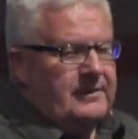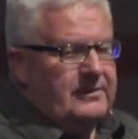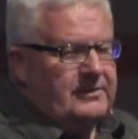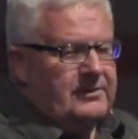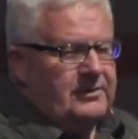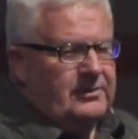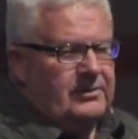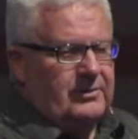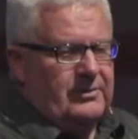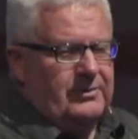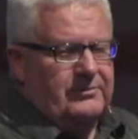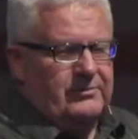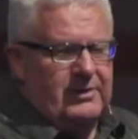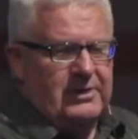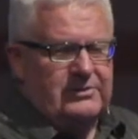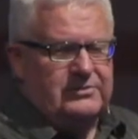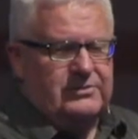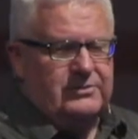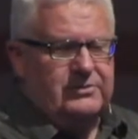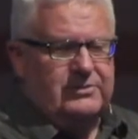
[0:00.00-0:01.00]
You're going,
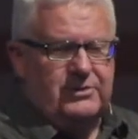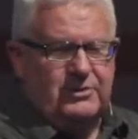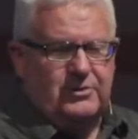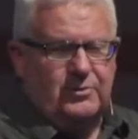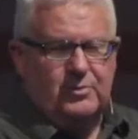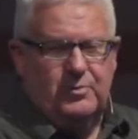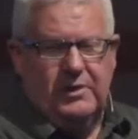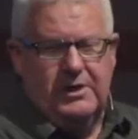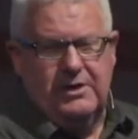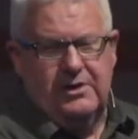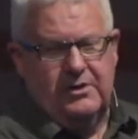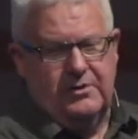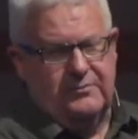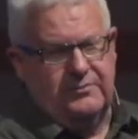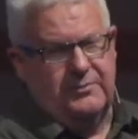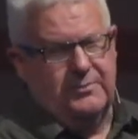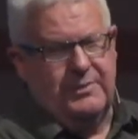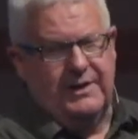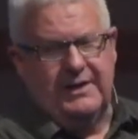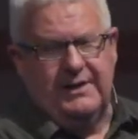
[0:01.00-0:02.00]
Russell, you're way
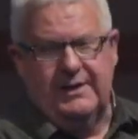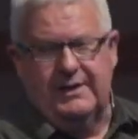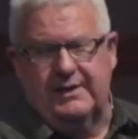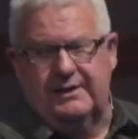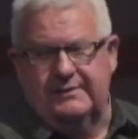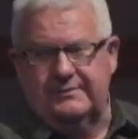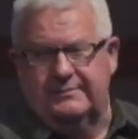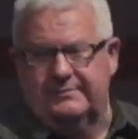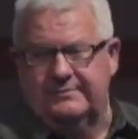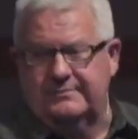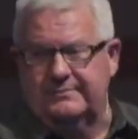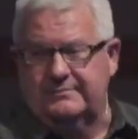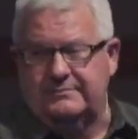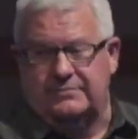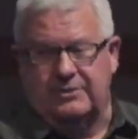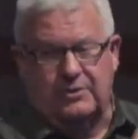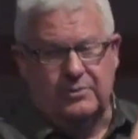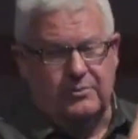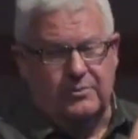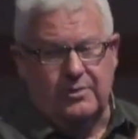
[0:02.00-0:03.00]
over my head.
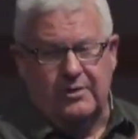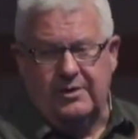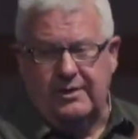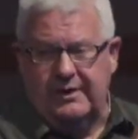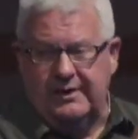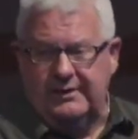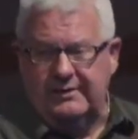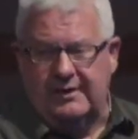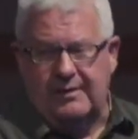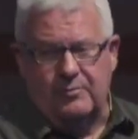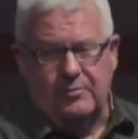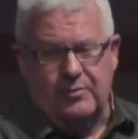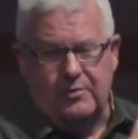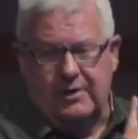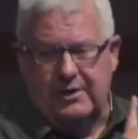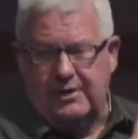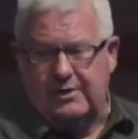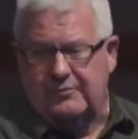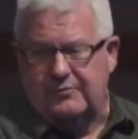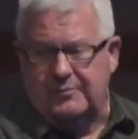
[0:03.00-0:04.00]
Don't worry, I'm
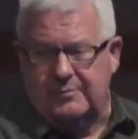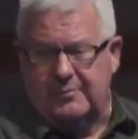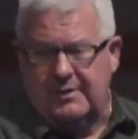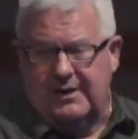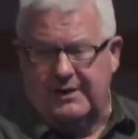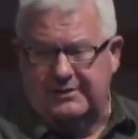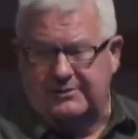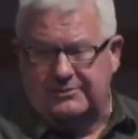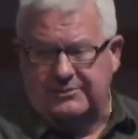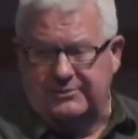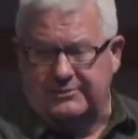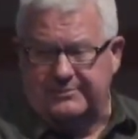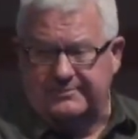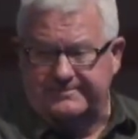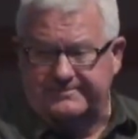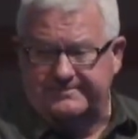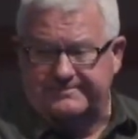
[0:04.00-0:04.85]
way over mine too.